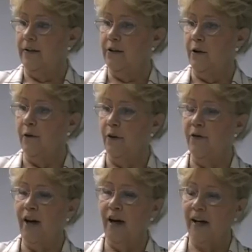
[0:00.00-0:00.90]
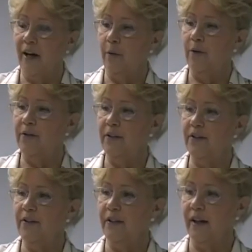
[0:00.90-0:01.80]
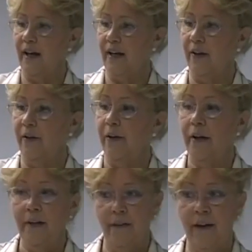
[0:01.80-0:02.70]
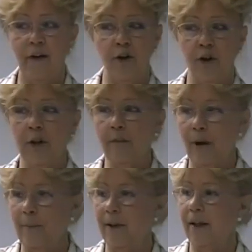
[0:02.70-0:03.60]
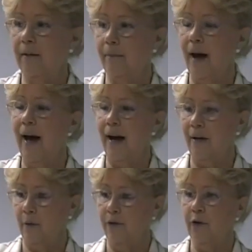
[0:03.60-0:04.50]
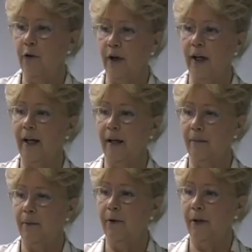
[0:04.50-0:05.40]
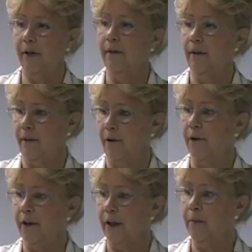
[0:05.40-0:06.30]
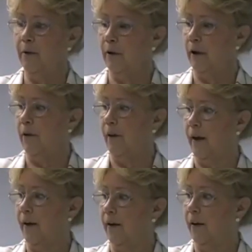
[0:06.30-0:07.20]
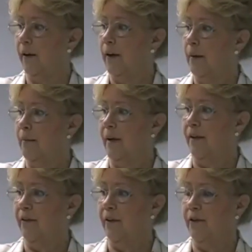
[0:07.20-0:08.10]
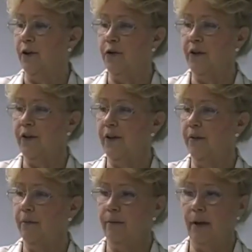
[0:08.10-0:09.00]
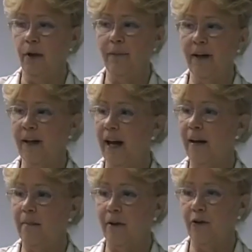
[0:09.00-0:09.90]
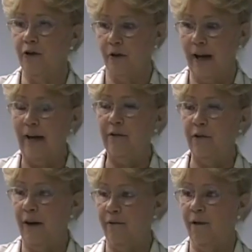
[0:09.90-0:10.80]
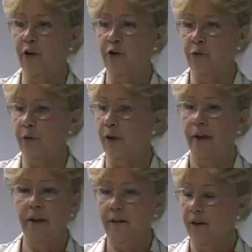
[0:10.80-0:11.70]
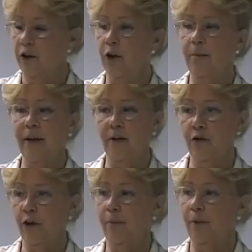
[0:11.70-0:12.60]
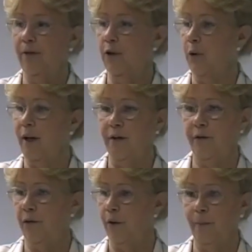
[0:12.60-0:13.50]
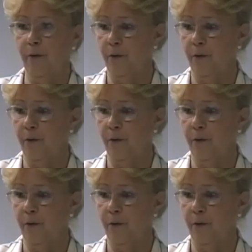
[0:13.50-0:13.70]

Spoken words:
So if we've got kind of resistant hair, then you can probably get by with going ahead and putting the 3rd chemical on there. But if you see a little bit of damage after that first one, then you're going to be in trouble if you head for number